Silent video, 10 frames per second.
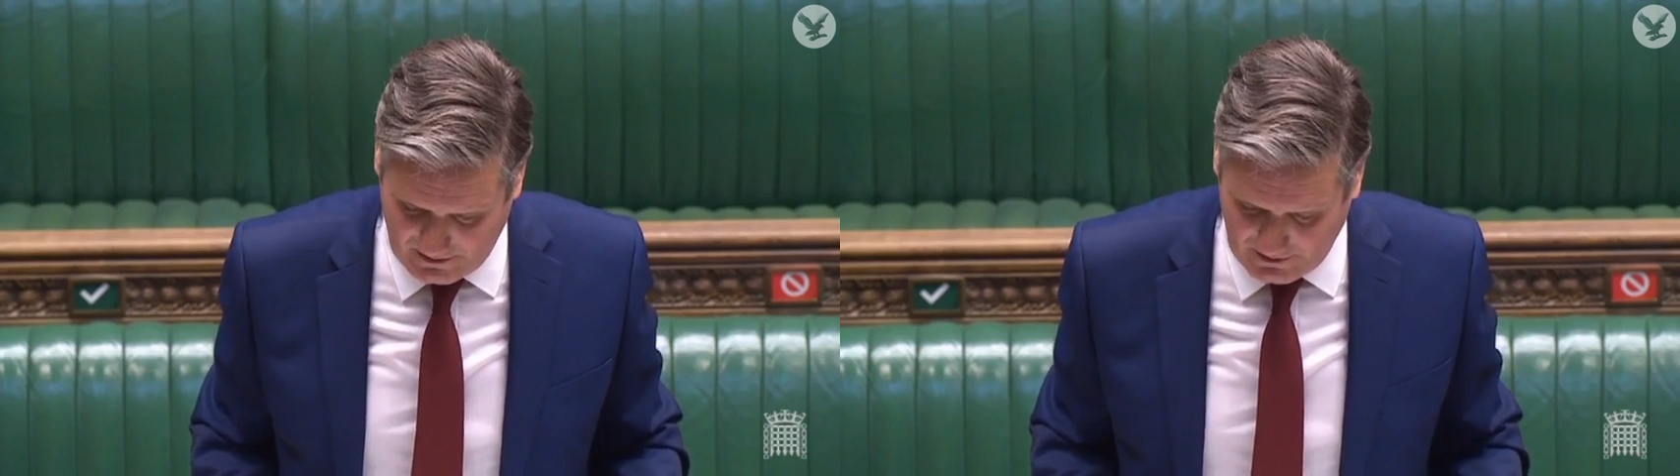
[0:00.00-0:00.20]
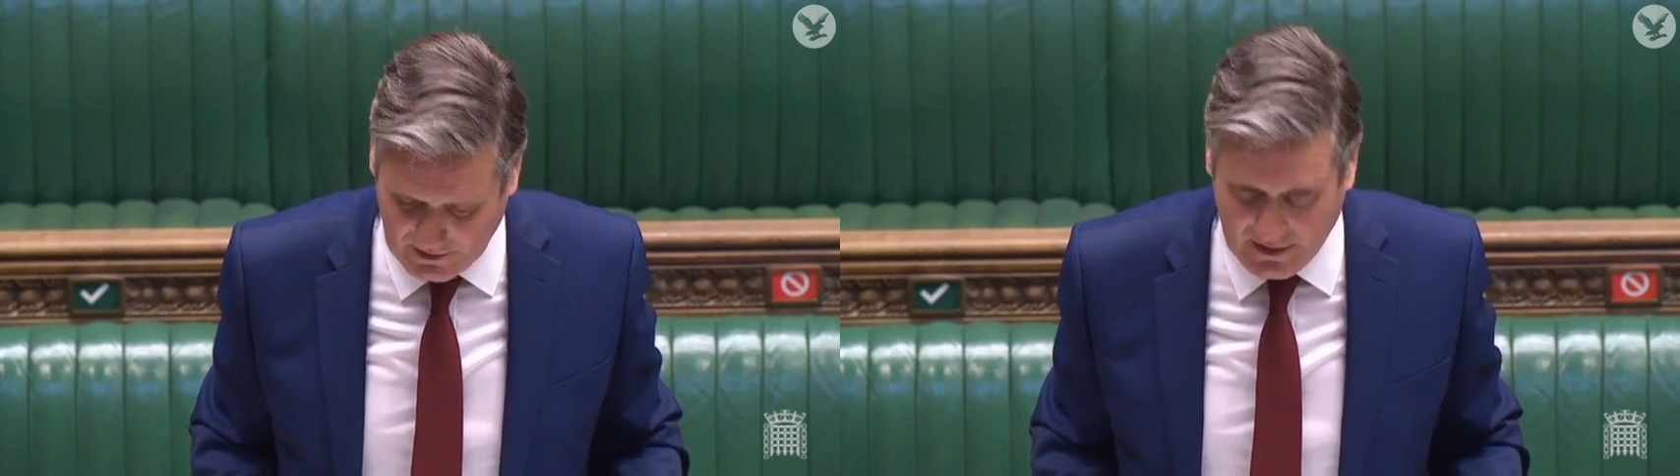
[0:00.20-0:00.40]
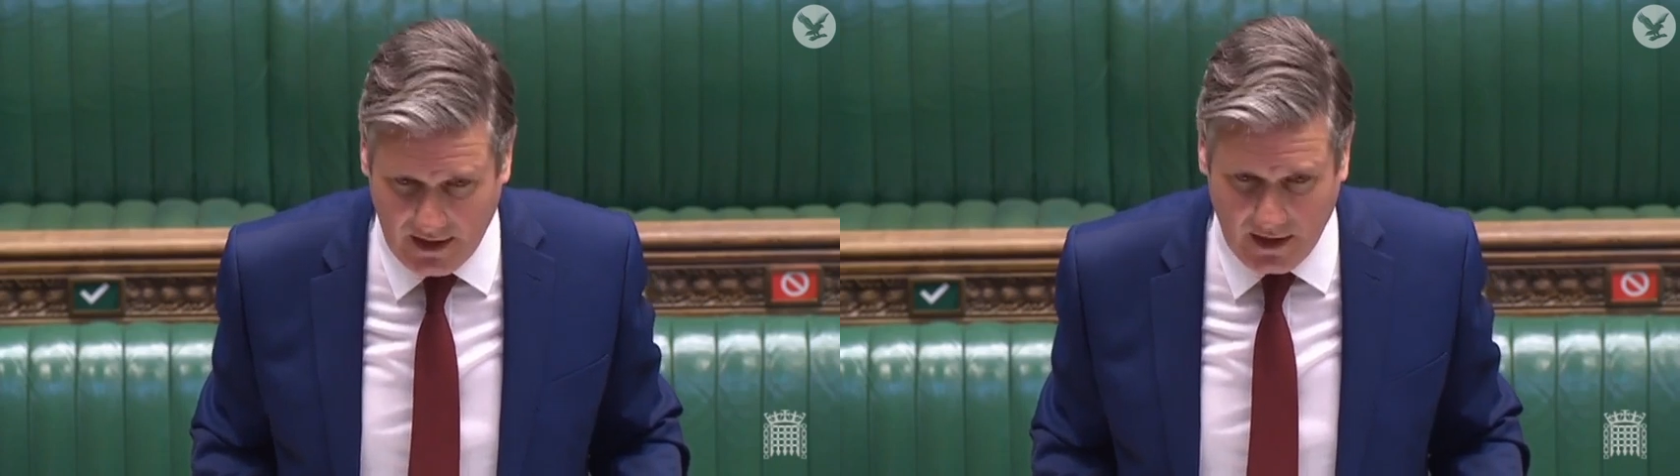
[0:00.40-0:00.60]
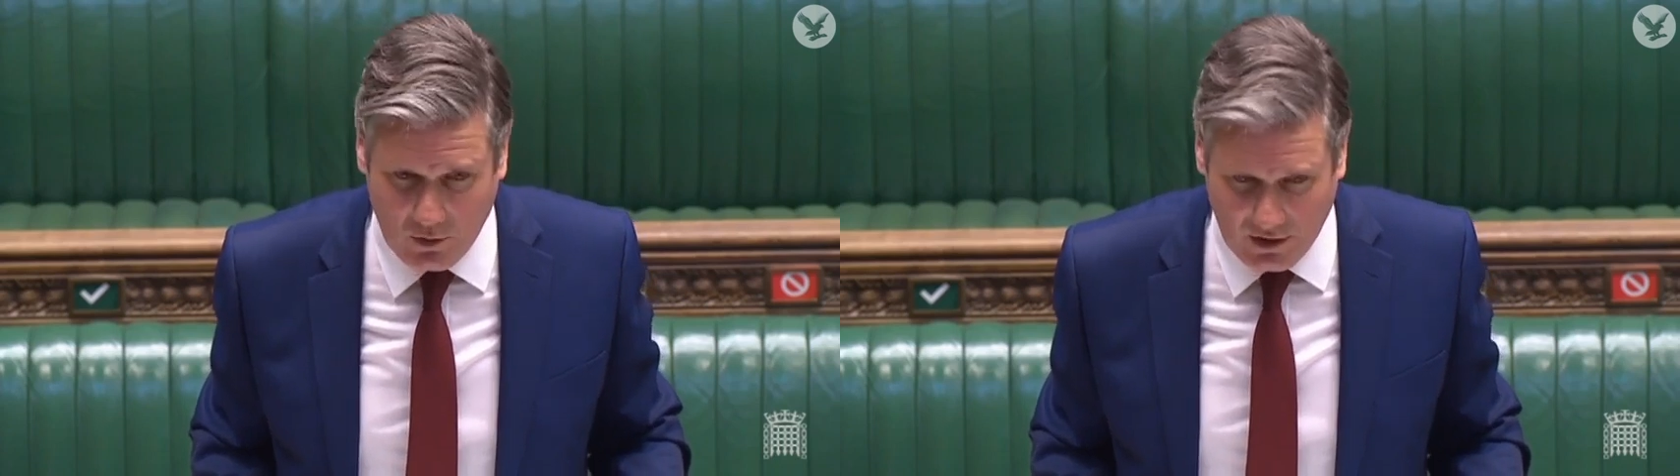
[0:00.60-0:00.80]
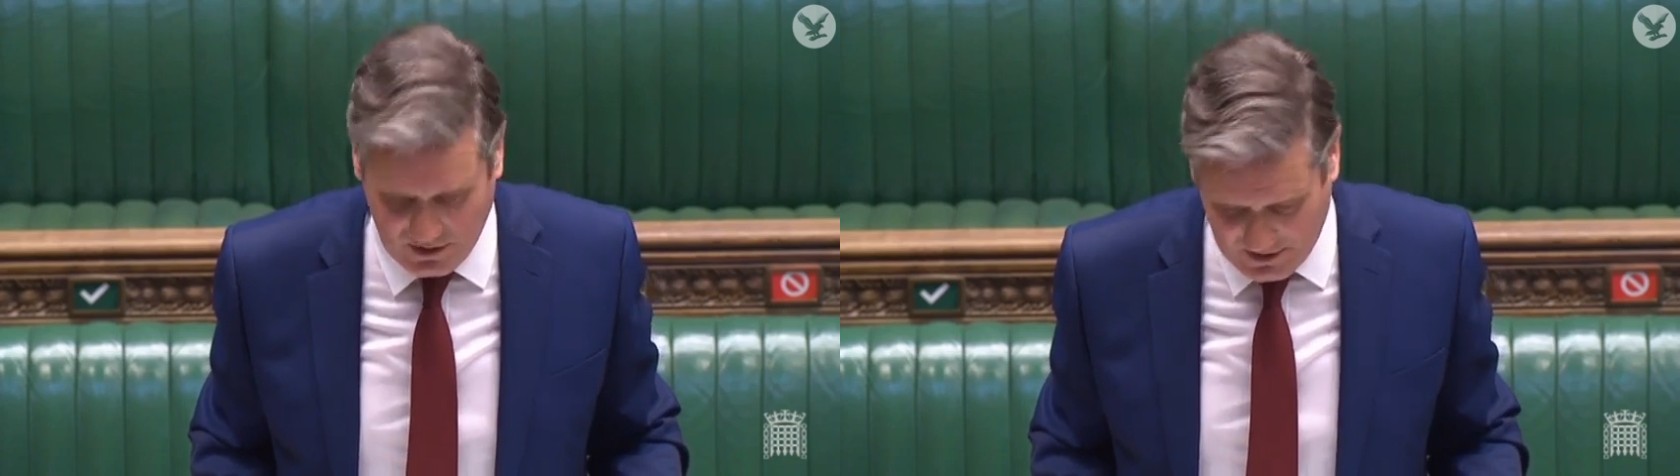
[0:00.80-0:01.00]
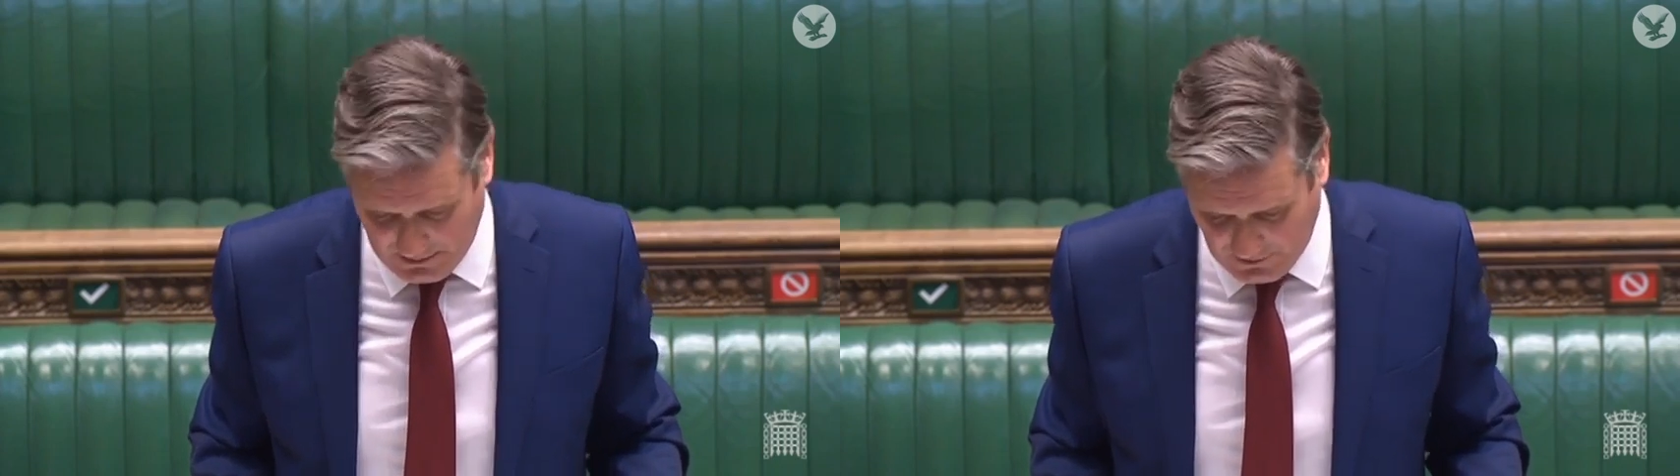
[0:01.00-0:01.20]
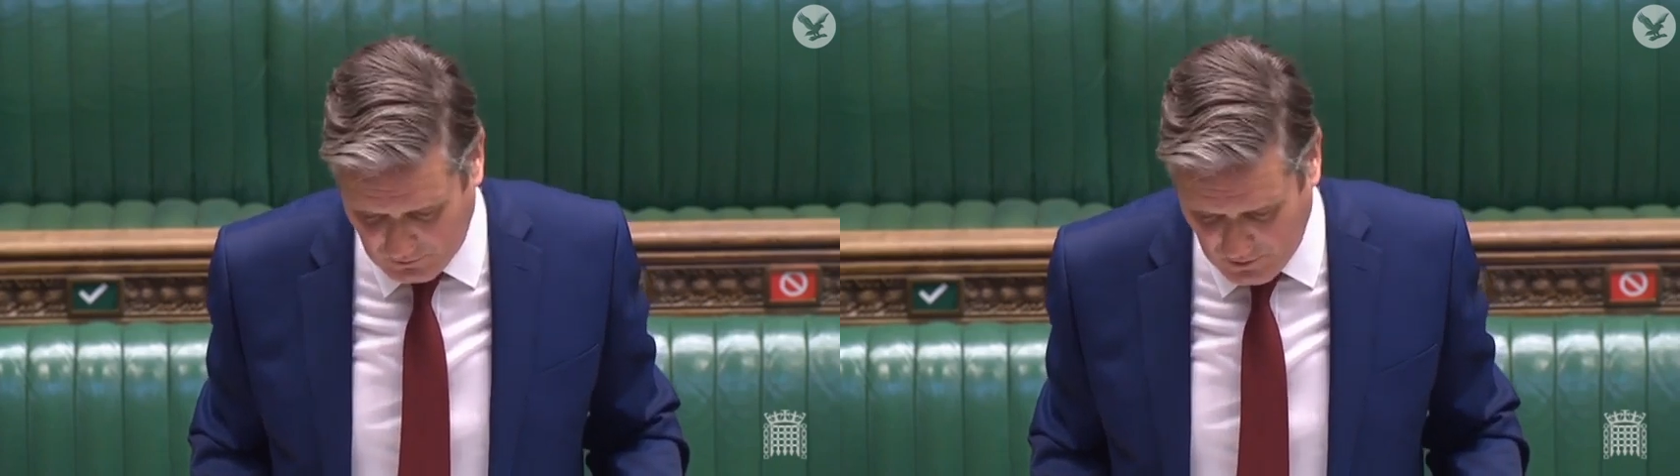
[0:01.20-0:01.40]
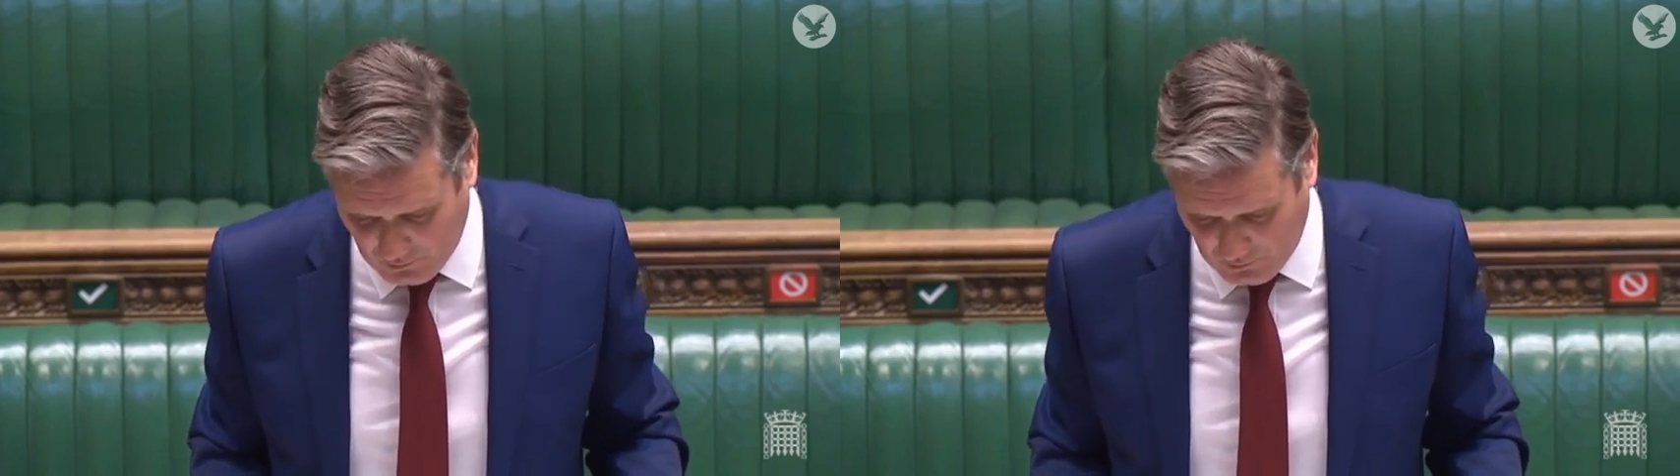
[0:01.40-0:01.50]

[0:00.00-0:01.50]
that care workers coming from